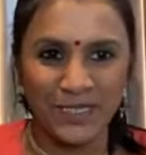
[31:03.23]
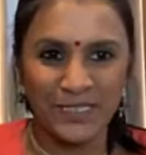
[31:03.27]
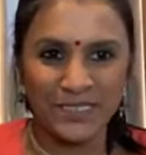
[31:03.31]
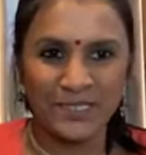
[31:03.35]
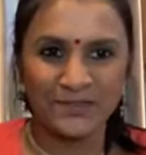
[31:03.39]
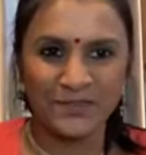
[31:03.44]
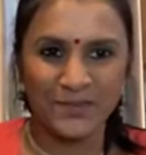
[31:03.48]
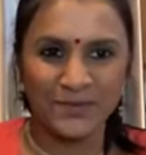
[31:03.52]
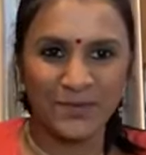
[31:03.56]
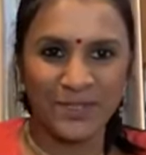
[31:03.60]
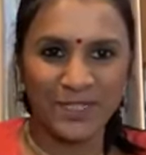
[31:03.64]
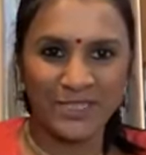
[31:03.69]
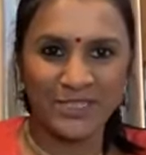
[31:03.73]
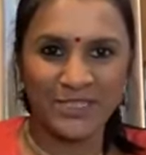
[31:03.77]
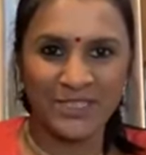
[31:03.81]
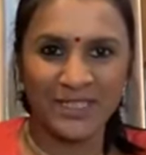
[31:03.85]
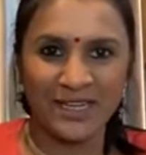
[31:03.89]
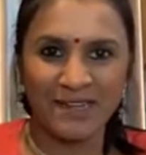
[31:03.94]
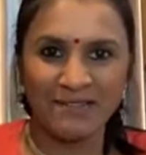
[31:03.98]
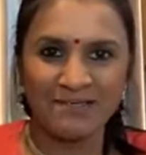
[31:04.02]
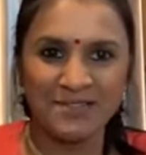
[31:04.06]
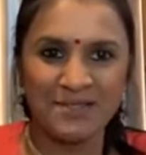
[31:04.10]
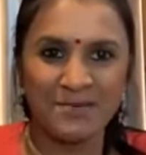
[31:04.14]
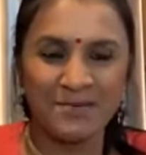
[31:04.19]
much for
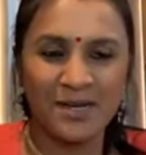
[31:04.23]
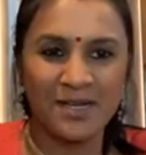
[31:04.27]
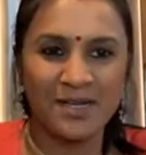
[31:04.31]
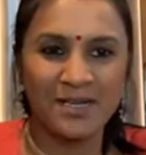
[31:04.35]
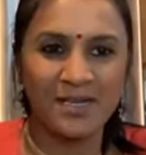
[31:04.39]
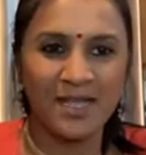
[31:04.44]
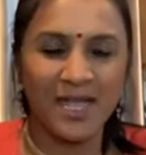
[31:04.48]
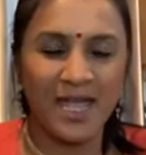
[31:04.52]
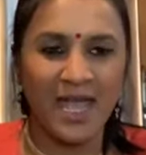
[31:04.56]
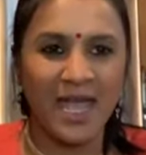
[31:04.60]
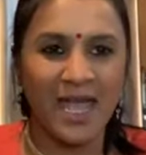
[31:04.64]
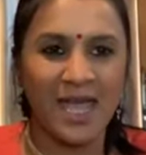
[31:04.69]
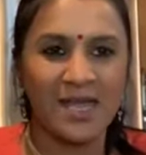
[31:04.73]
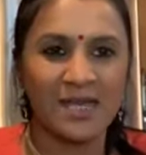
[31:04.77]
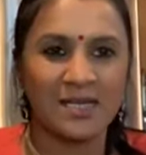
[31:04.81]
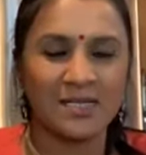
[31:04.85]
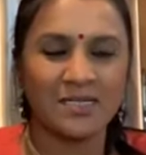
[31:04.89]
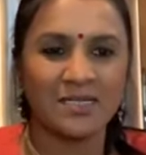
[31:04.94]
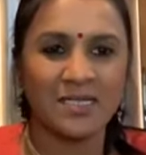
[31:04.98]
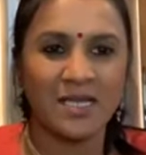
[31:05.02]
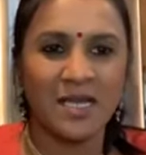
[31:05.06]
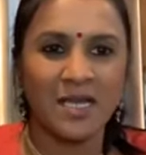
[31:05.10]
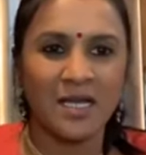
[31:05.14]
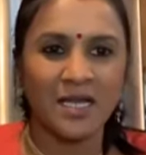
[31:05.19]
watching, everyone,
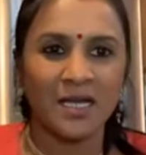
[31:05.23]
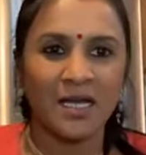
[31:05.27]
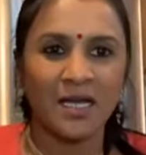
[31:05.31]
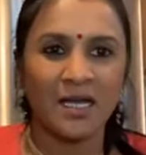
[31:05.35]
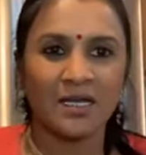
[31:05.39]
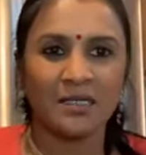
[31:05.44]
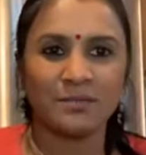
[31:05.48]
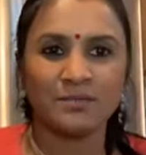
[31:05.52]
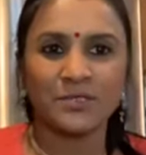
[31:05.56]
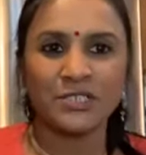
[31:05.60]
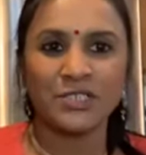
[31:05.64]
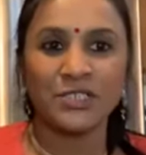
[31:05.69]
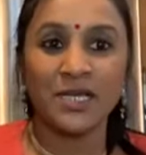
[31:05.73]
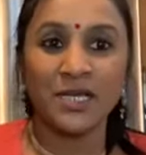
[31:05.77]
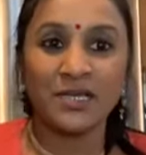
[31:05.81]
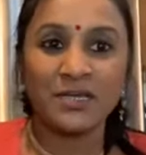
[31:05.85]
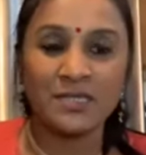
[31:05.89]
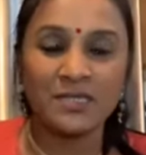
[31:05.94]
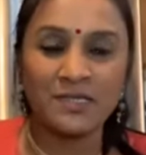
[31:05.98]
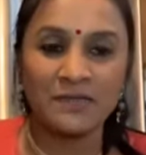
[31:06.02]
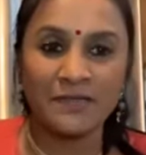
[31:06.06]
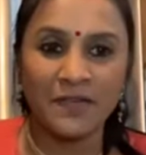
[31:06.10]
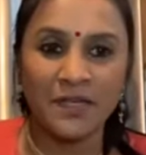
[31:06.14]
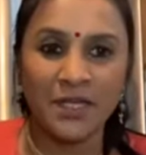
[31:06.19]
and share
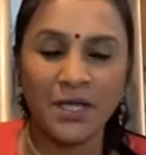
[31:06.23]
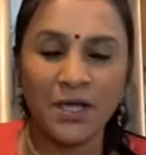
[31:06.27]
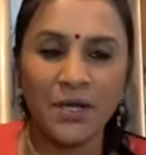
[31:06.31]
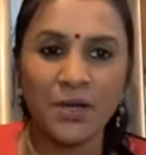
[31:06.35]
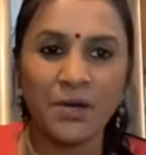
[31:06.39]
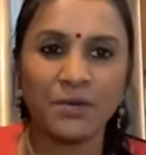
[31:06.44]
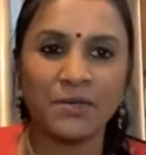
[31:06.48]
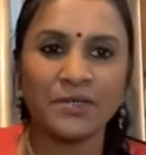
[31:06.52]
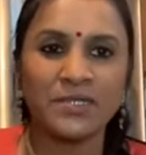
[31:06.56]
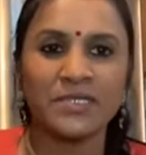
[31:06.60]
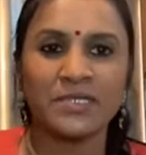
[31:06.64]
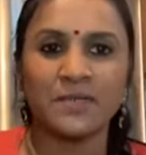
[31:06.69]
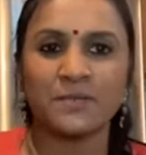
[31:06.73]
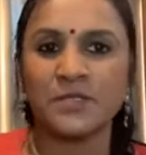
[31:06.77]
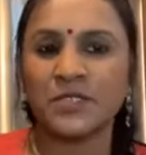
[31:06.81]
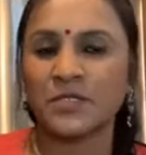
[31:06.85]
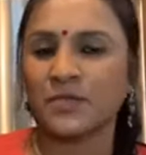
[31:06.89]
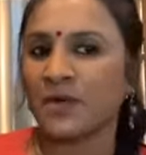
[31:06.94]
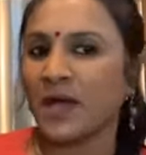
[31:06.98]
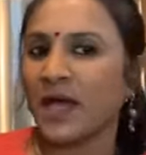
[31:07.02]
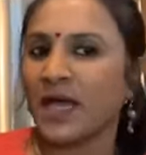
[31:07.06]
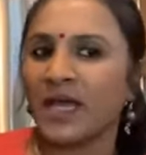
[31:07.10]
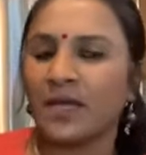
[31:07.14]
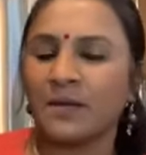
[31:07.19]
this video,
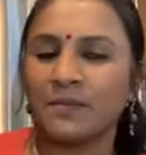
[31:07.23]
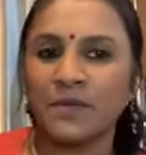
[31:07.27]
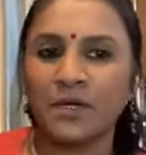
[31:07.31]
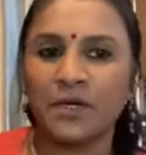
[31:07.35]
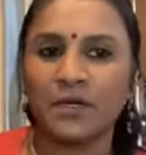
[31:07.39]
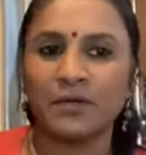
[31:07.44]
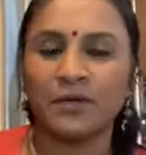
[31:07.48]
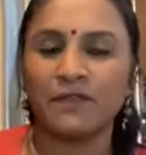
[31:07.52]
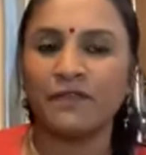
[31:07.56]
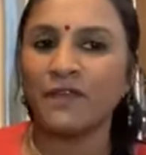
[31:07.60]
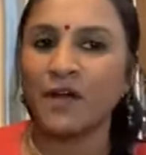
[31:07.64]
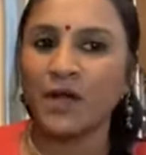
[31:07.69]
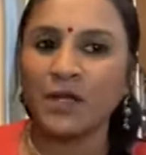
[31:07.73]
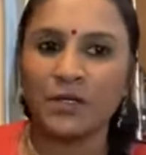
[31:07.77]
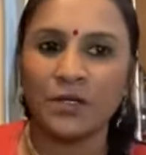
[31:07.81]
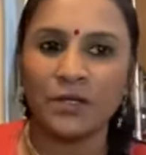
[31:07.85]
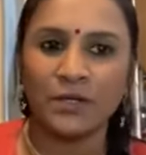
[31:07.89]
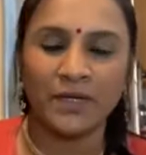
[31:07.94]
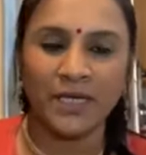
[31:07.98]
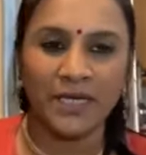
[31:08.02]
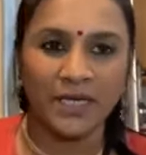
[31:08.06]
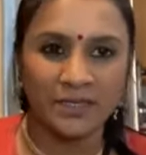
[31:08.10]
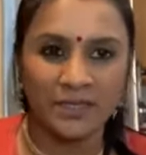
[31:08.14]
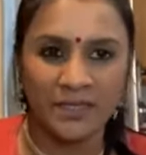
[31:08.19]
subscribe,
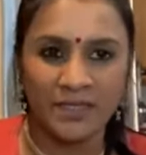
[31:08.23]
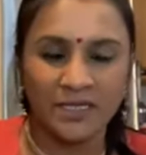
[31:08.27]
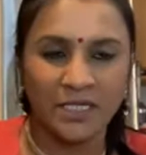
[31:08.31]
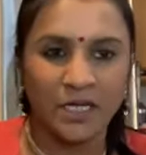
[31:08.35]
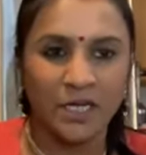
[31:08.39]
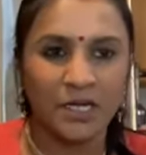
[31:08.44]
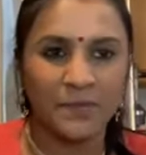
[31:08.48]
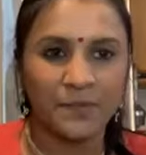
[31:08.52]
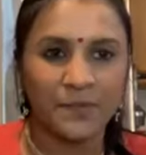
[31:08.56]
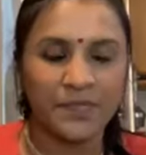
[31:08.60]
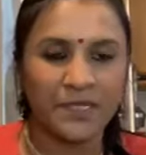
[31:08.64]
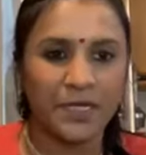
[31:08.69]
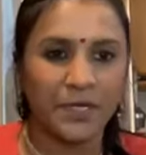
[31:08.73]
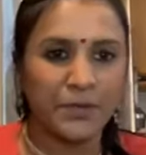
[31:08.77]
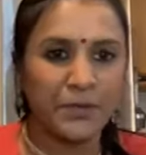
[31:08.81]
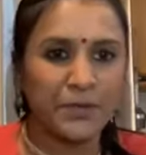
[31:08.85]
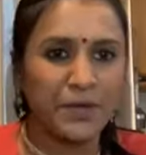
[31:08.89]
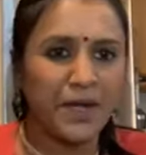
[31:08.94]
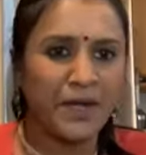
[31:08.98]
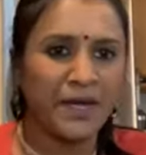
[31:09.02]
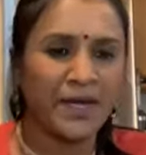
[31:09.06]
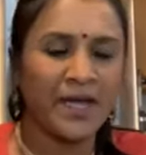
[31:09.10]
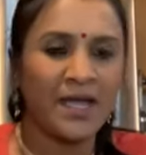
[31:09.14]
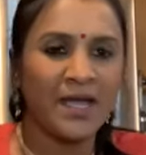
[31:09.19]
follow Healing the Heart with
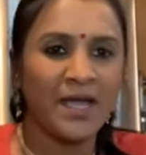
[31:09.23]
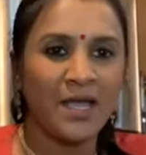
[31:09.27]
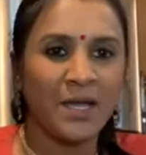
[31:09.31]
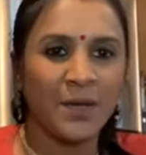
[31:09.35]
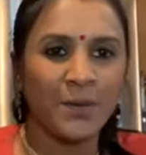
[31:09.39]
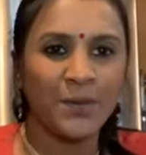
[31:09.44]
Anuradha.